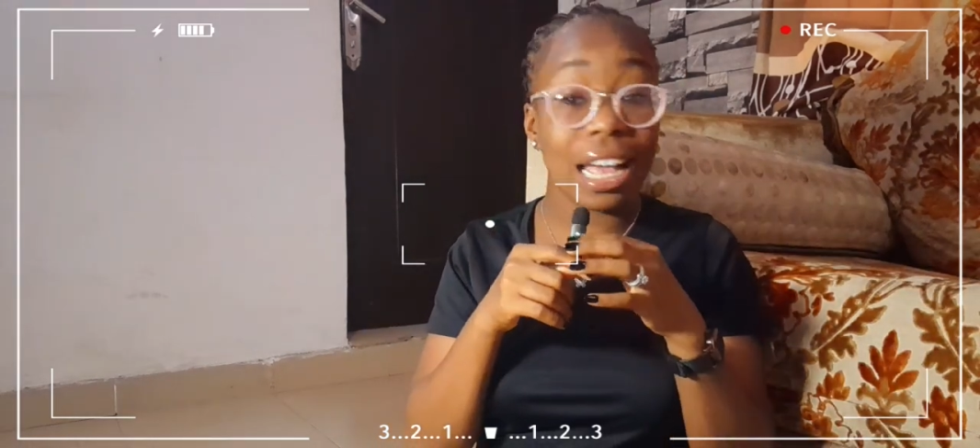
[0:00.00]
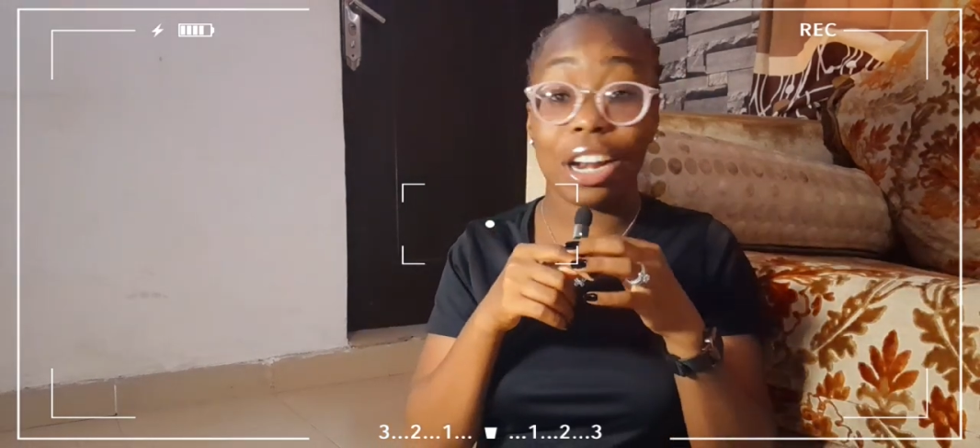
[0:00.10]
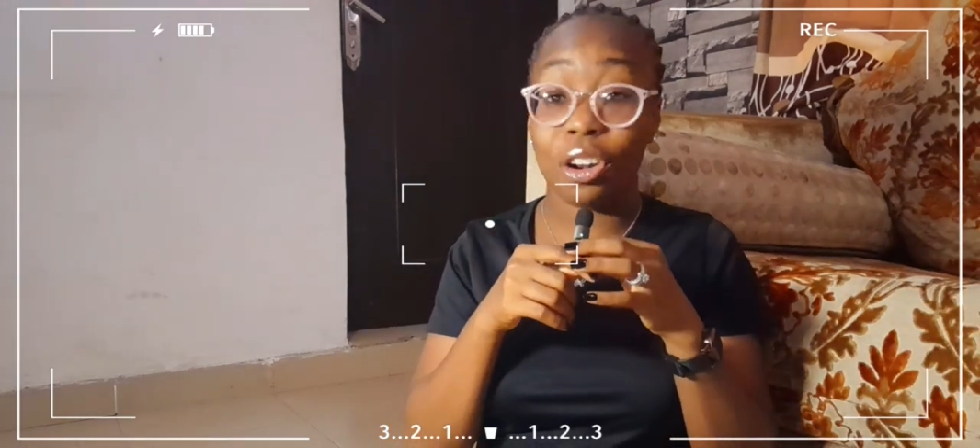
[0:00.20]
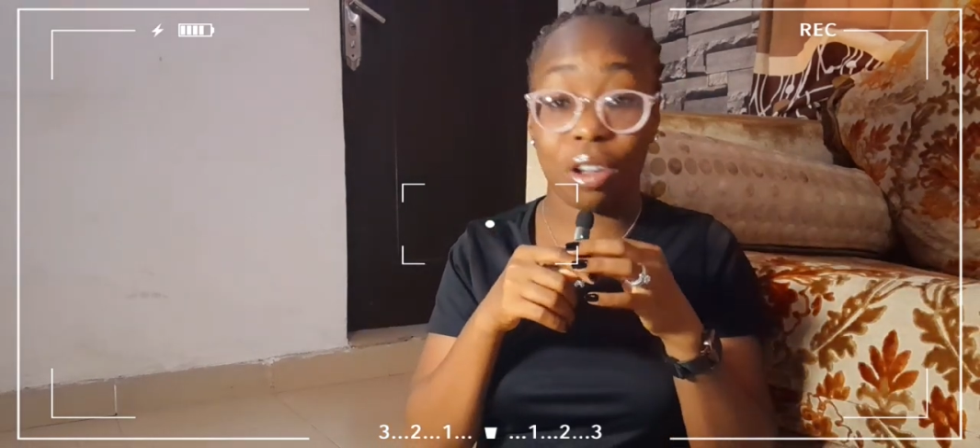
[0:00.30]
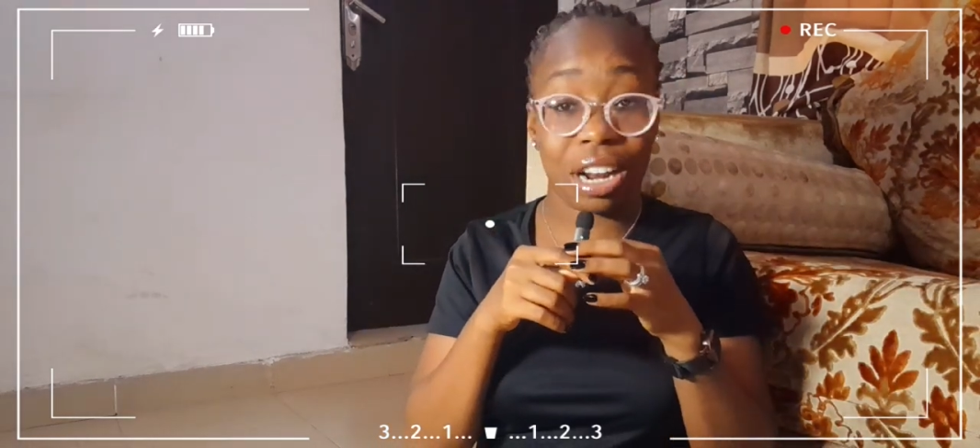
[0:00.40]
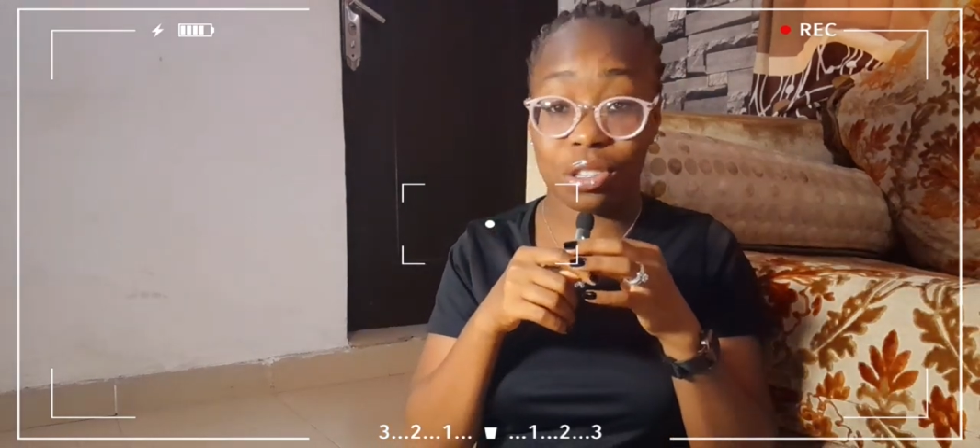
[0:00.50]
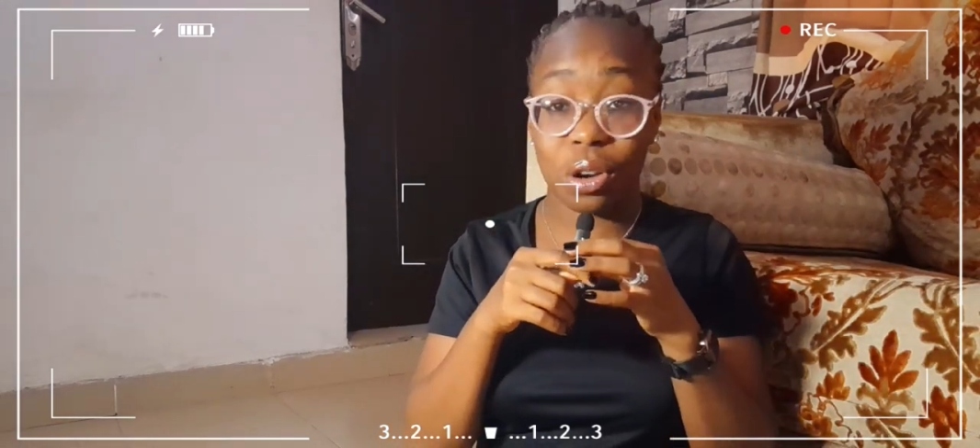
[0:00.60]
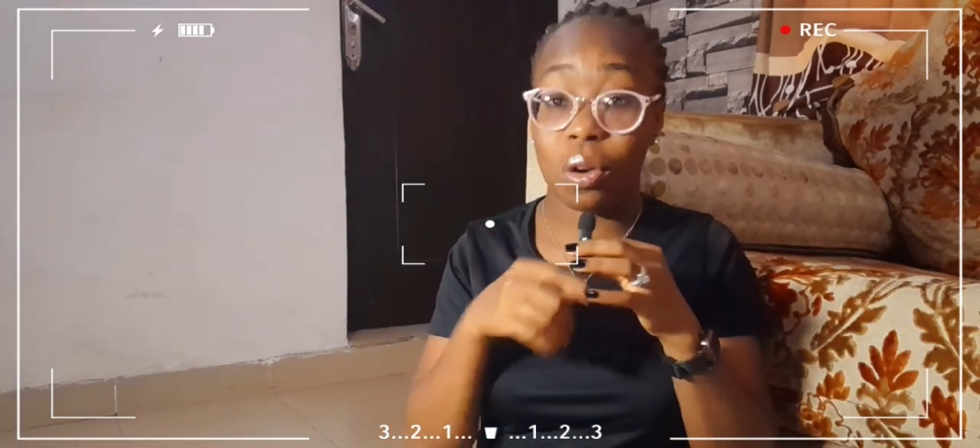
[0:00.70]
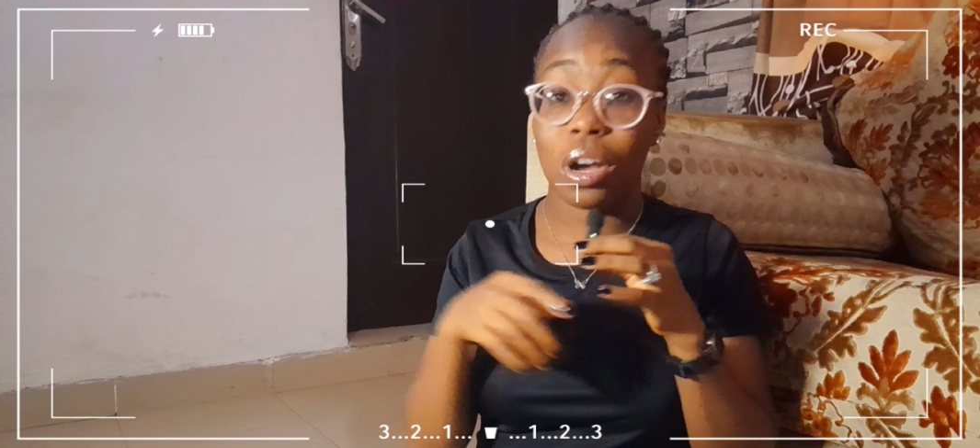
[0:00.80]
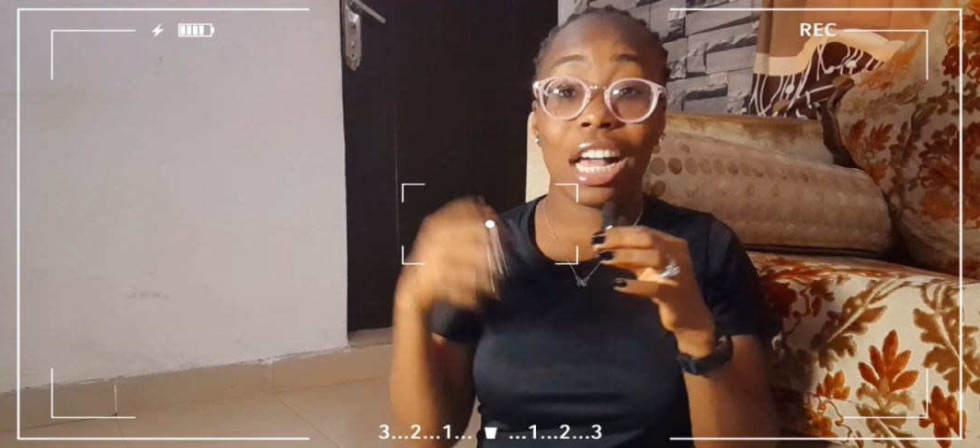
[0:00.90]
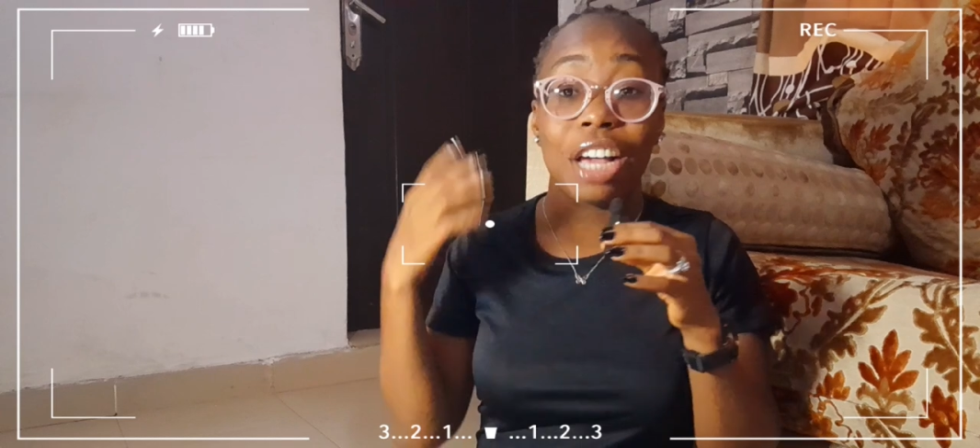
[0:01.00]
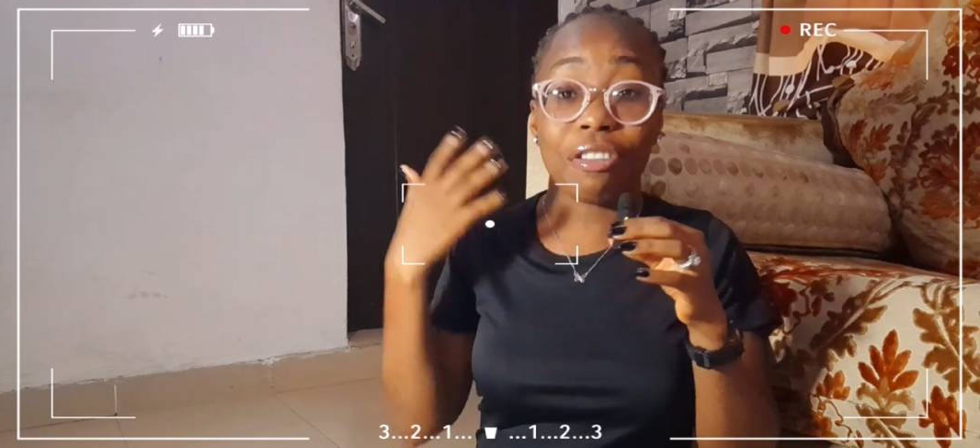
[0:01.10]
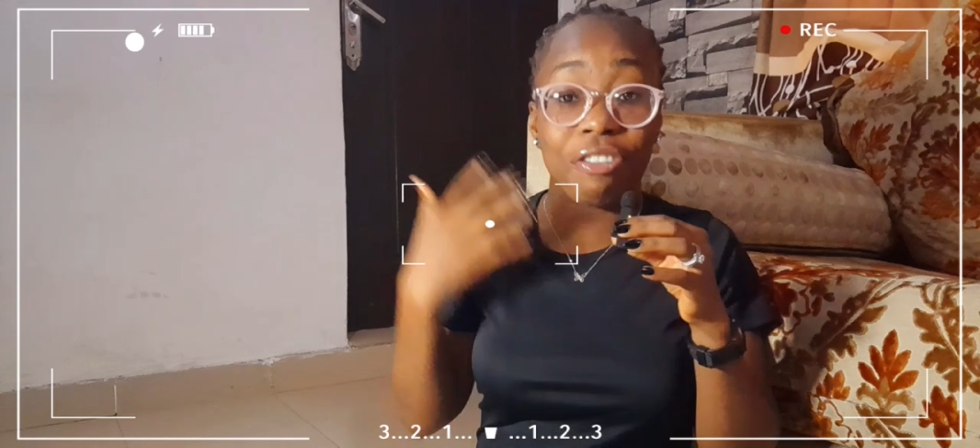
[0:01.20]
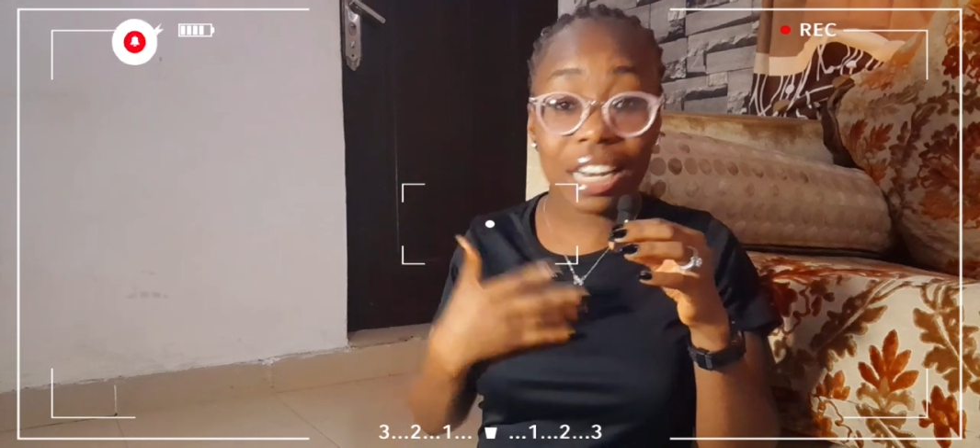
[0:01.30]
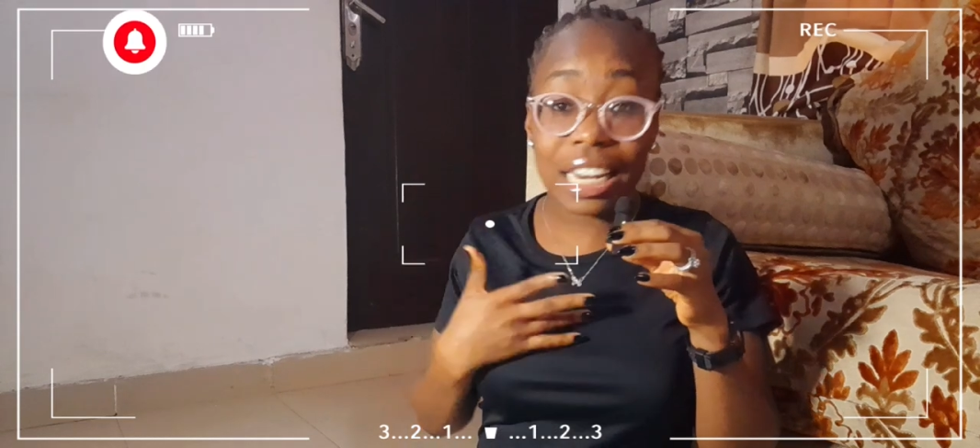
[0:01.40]
Not at all. You
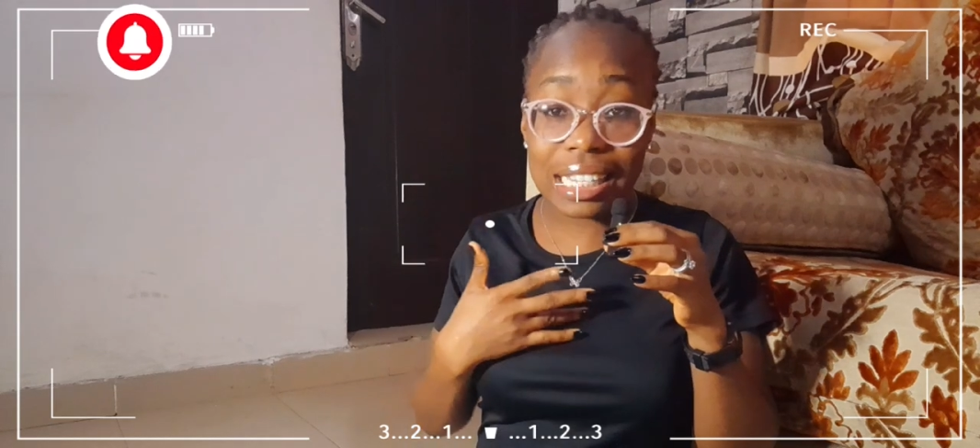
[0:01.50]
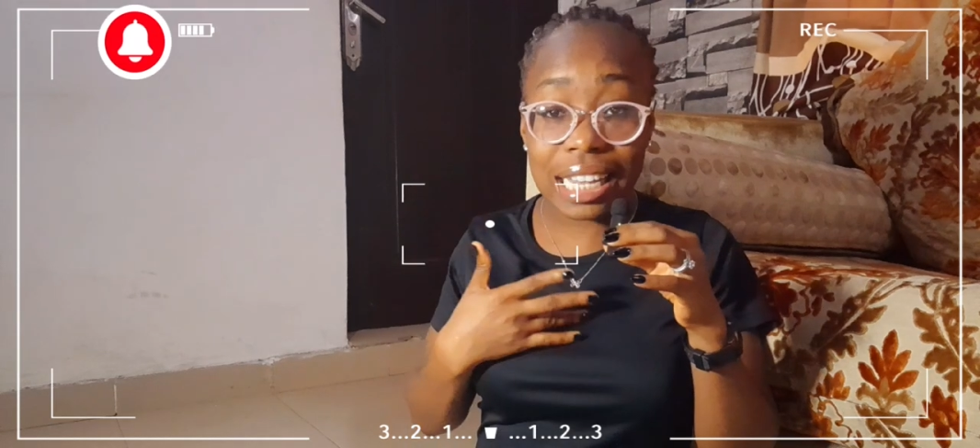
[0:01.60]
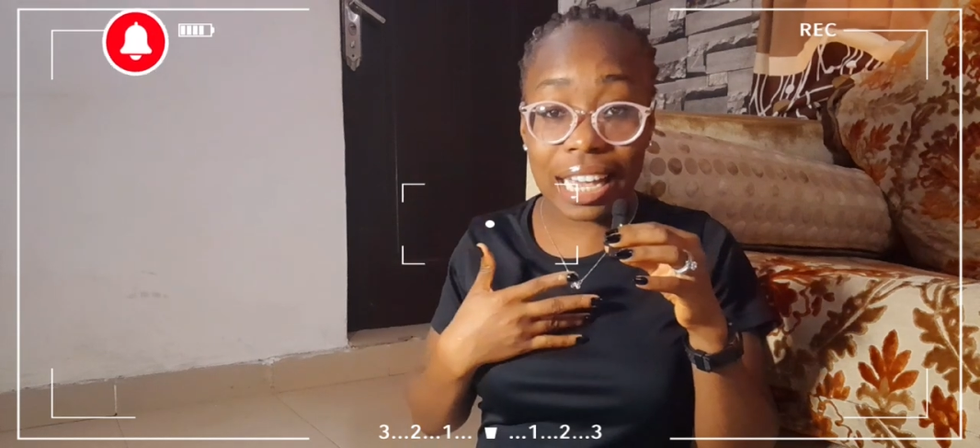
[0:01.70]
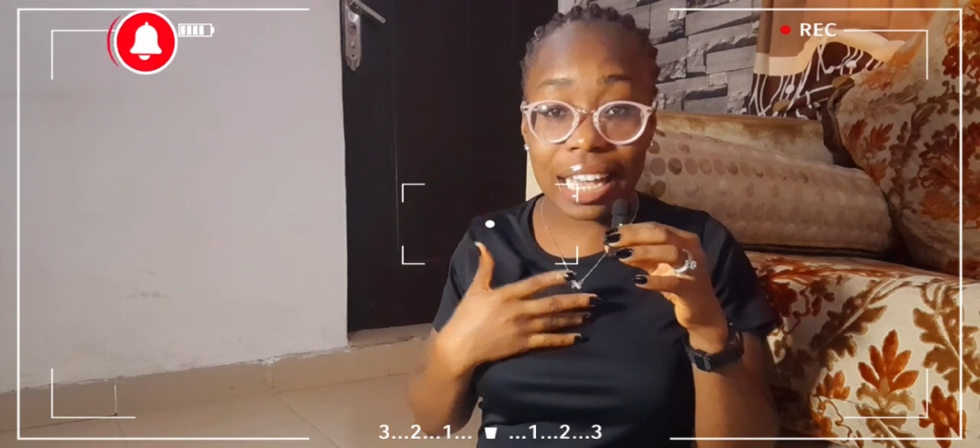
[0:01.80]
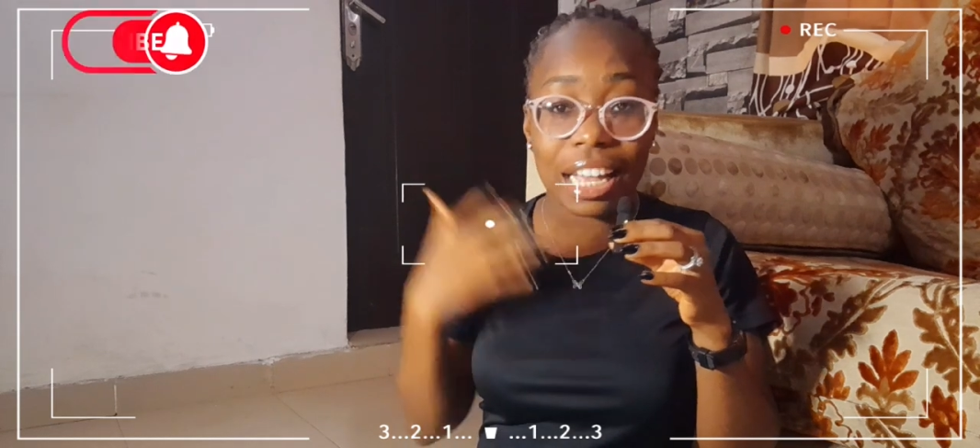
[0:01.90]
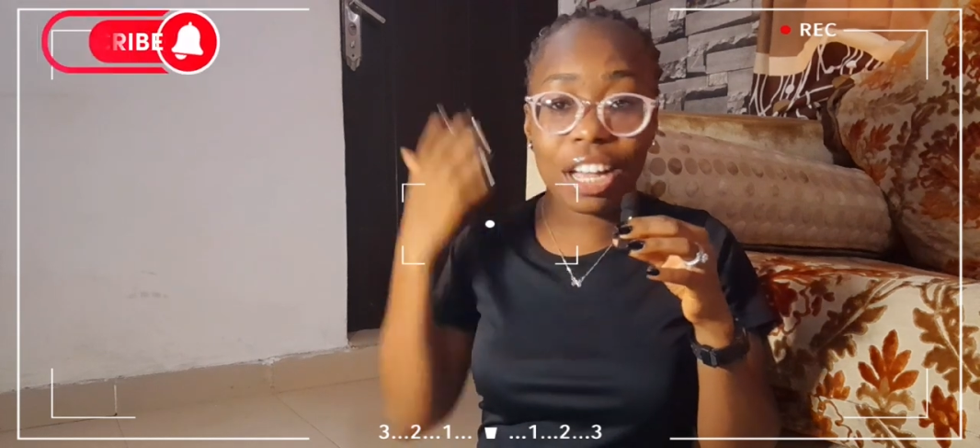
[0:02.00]
feel it here,